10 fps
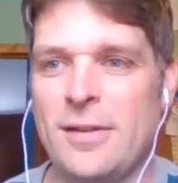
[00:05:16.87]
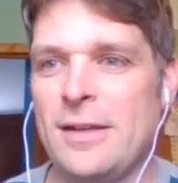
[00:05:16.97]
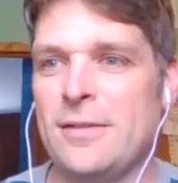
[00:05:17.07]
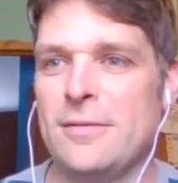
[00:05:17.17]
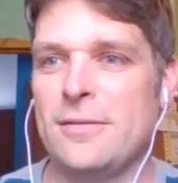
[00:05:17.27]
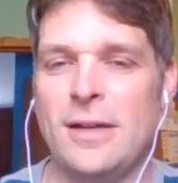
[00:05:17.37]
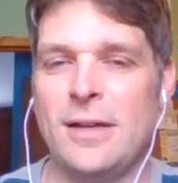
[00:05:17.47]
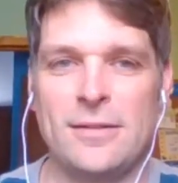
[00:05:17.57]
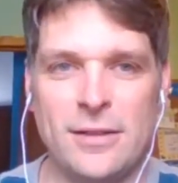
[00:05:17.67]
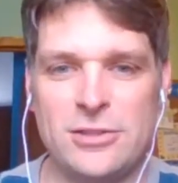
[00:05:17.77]
I can
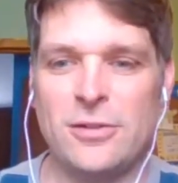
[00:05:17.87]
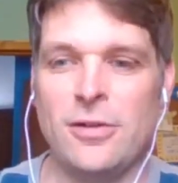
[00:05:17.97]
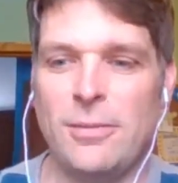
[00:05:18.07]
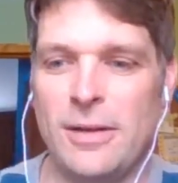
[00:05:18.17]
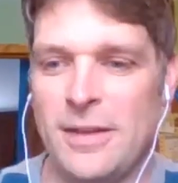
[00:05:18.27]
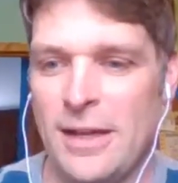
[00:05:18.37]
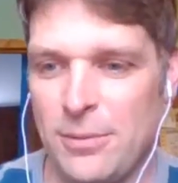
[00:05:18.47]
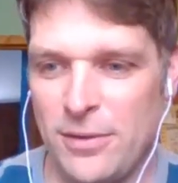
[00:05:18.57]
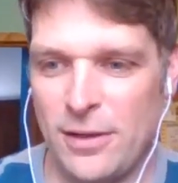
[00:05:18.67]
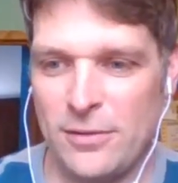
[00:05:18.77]
let you know about that.
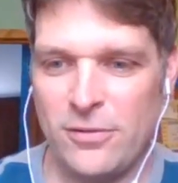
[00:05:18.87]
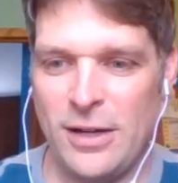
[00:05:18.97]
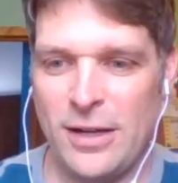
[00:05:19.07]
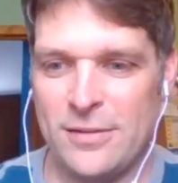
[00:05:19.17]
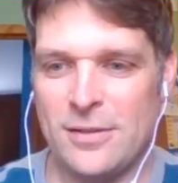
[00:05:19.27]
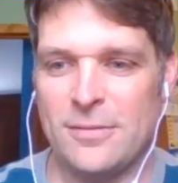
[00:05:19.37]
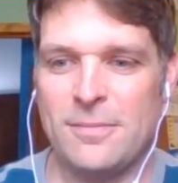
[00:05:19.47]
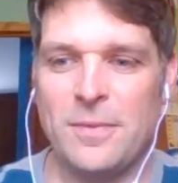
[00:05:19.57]
But thanks for asking.